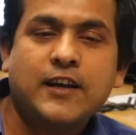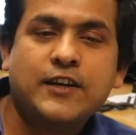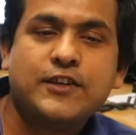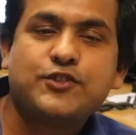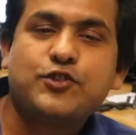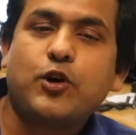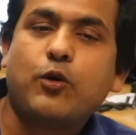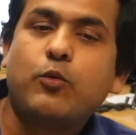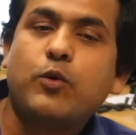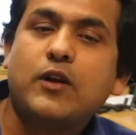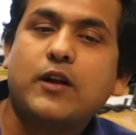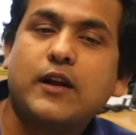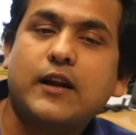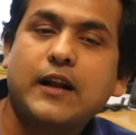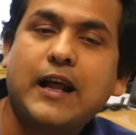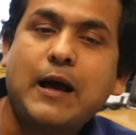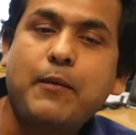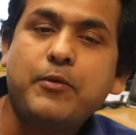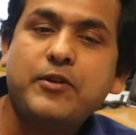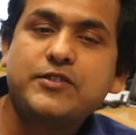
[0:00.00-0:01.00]
So our
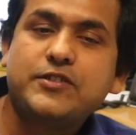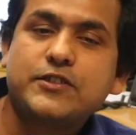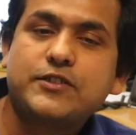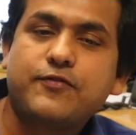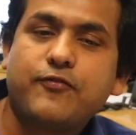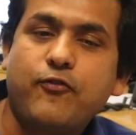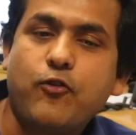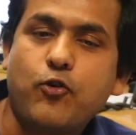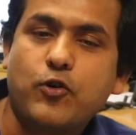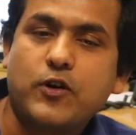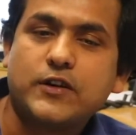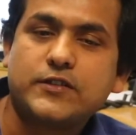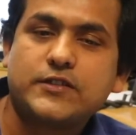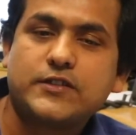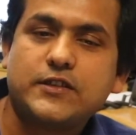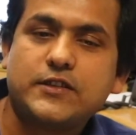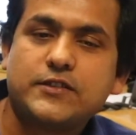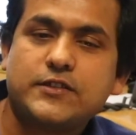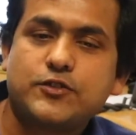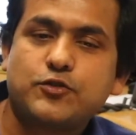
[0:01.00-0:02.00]
lab research focus
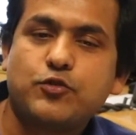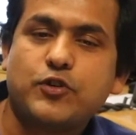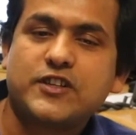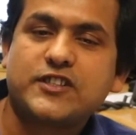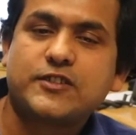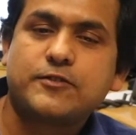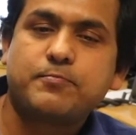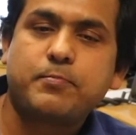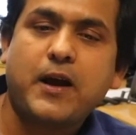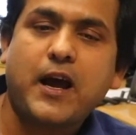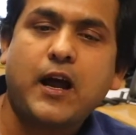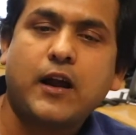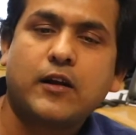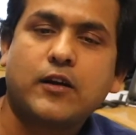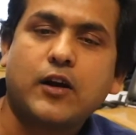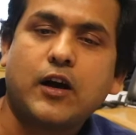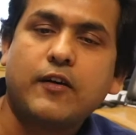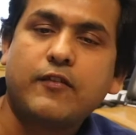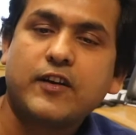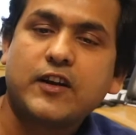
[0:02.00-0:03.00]
is to
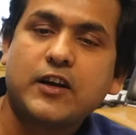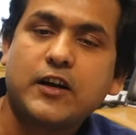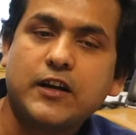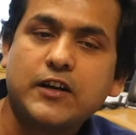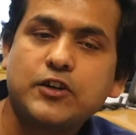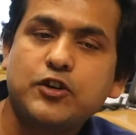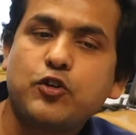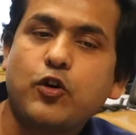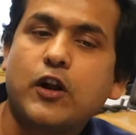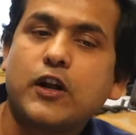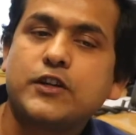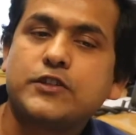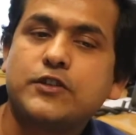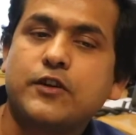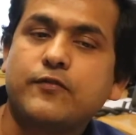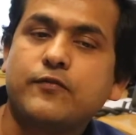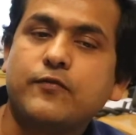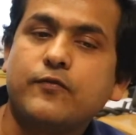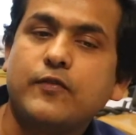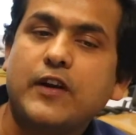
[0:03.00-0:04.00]
expand our current knowledge
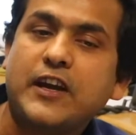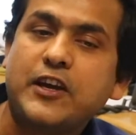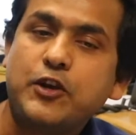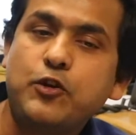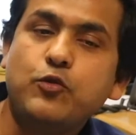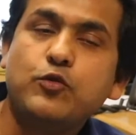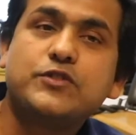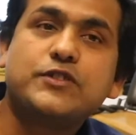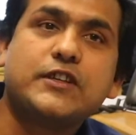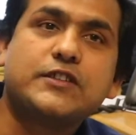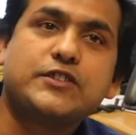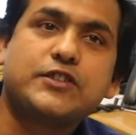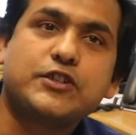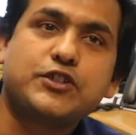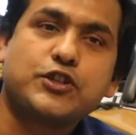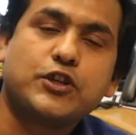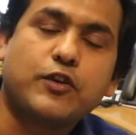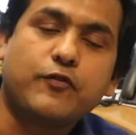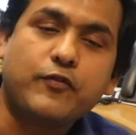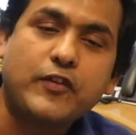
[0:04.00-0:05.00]
of acute
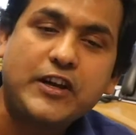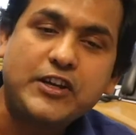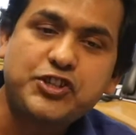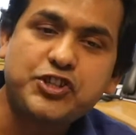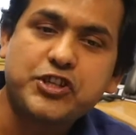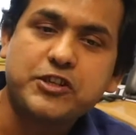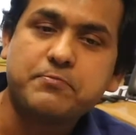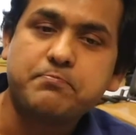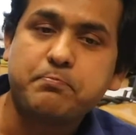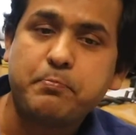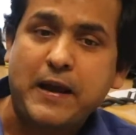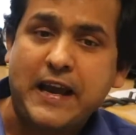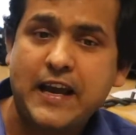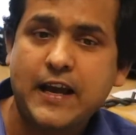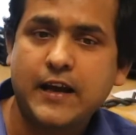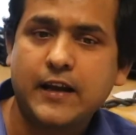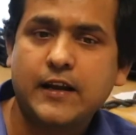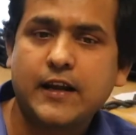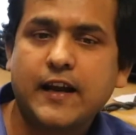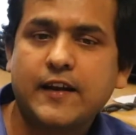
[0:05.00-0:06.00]
sensation of itch and
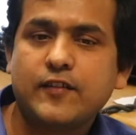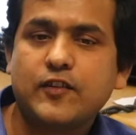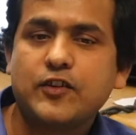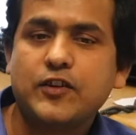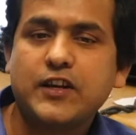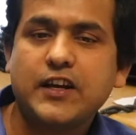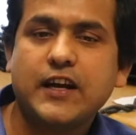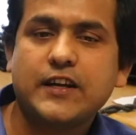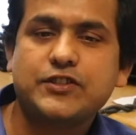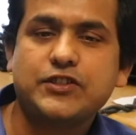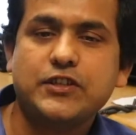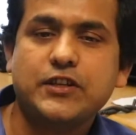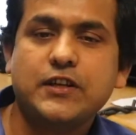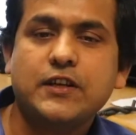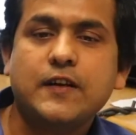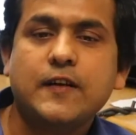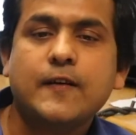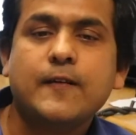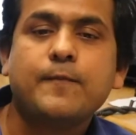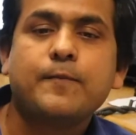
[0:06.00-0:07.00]
pain at the DRG
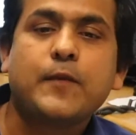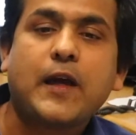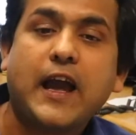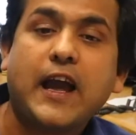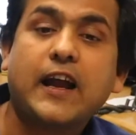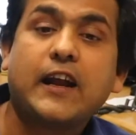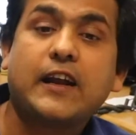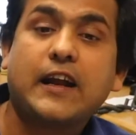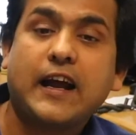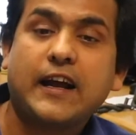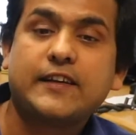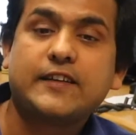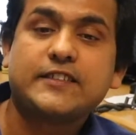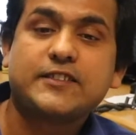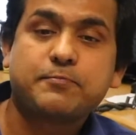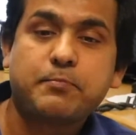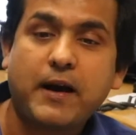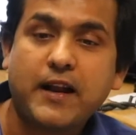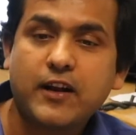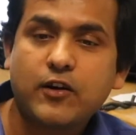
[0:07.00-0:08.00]
and at the
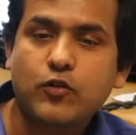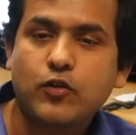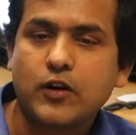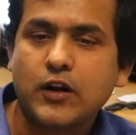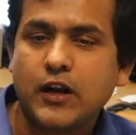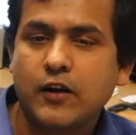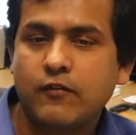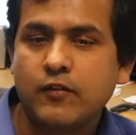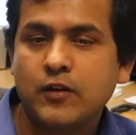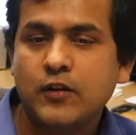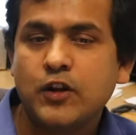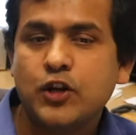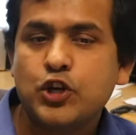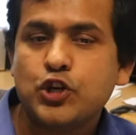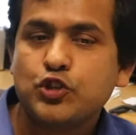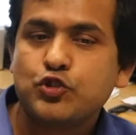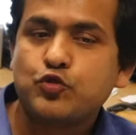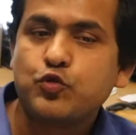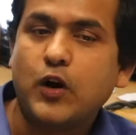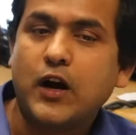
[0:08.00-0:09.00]
spinal cord level
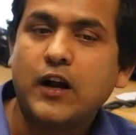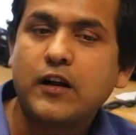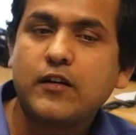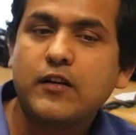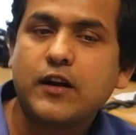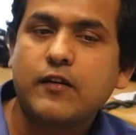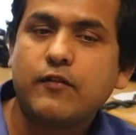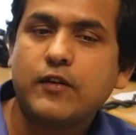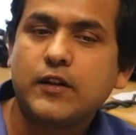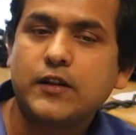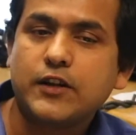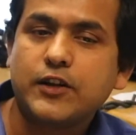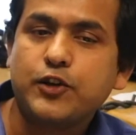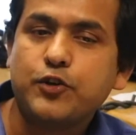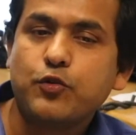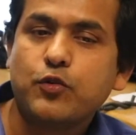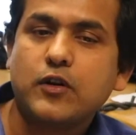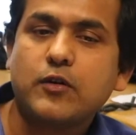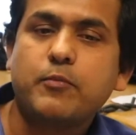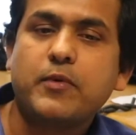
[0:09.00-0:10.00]
to unravel the
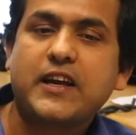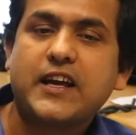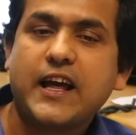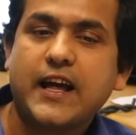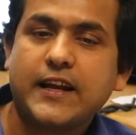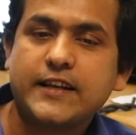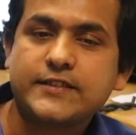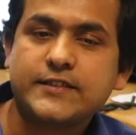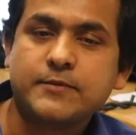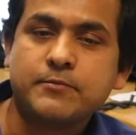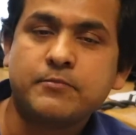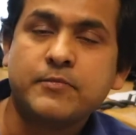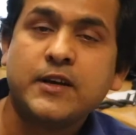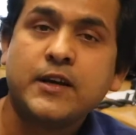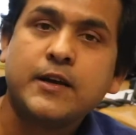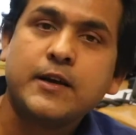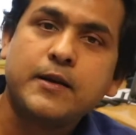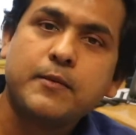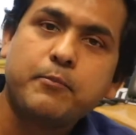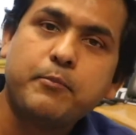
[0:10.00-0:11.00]
neural mechanism
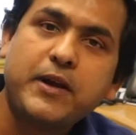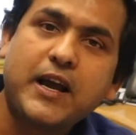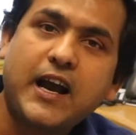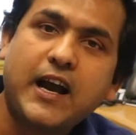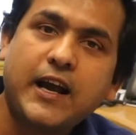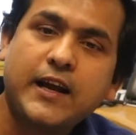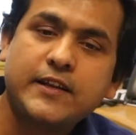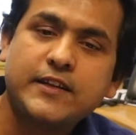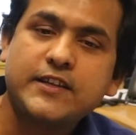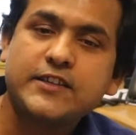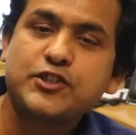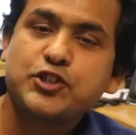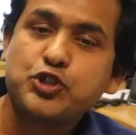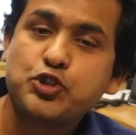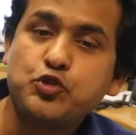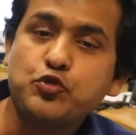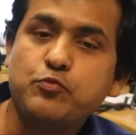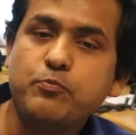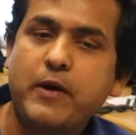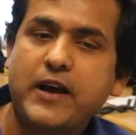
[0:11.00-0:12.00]
behind these
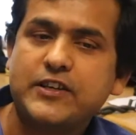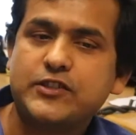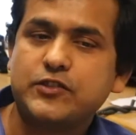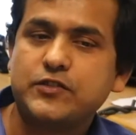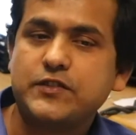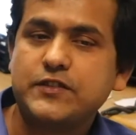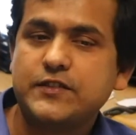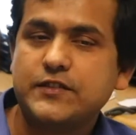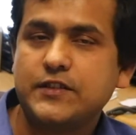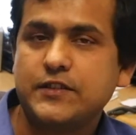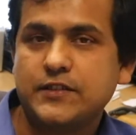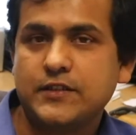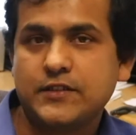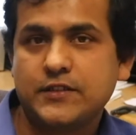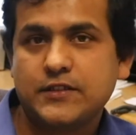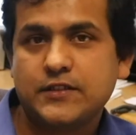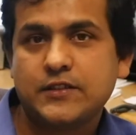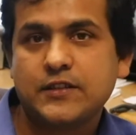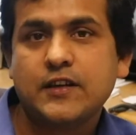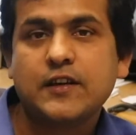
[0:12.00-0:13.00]
two major
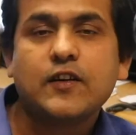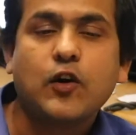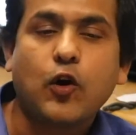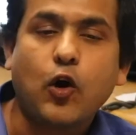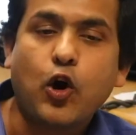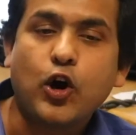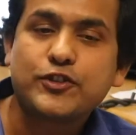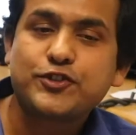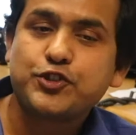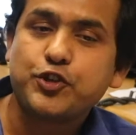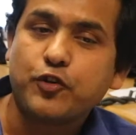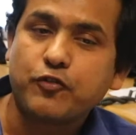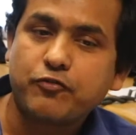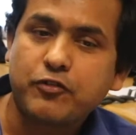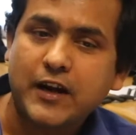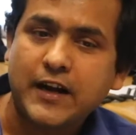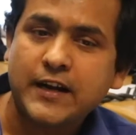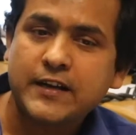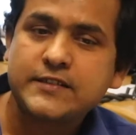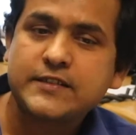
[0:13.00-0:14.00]
diseases,
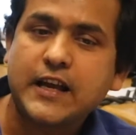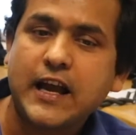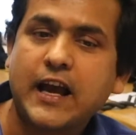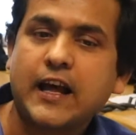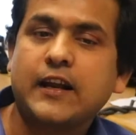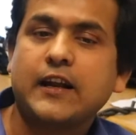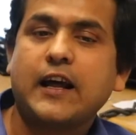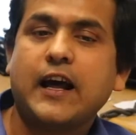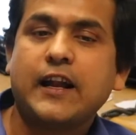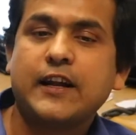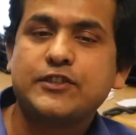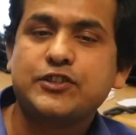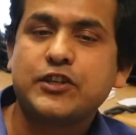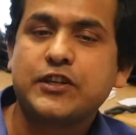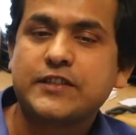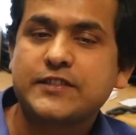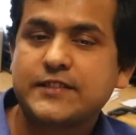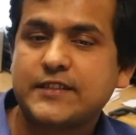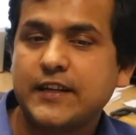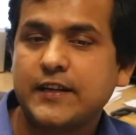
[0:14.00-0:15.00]
osteoarthritis and
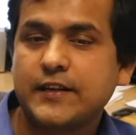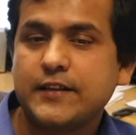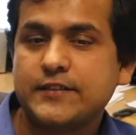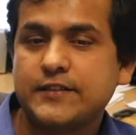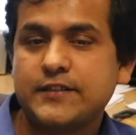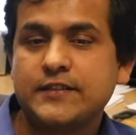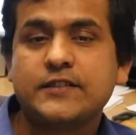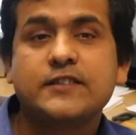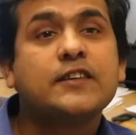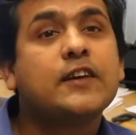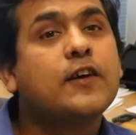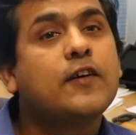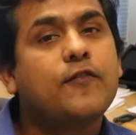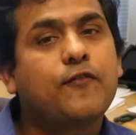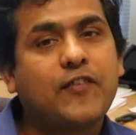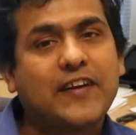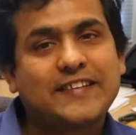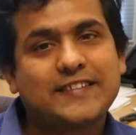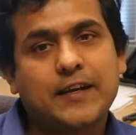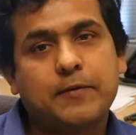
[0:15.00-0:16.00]
allergic skin disease,
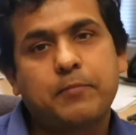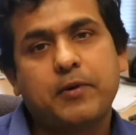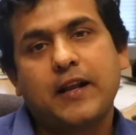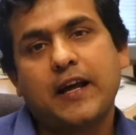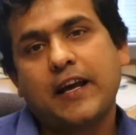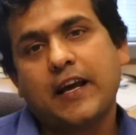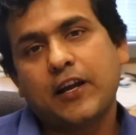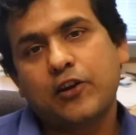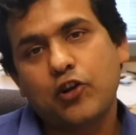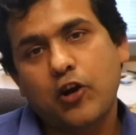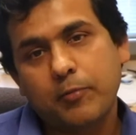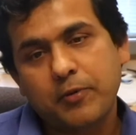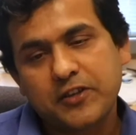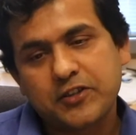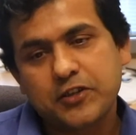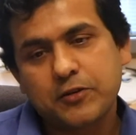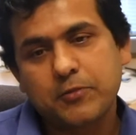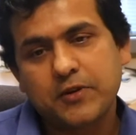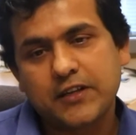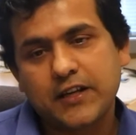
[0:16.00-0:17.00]
for example, like atopic
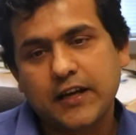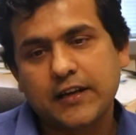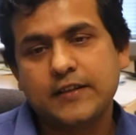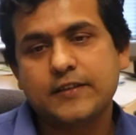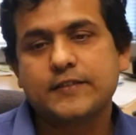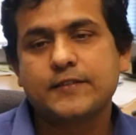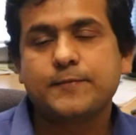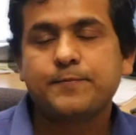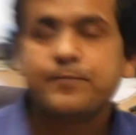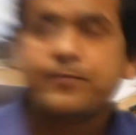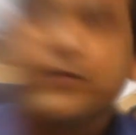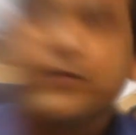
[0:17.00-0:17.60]
dermatitis.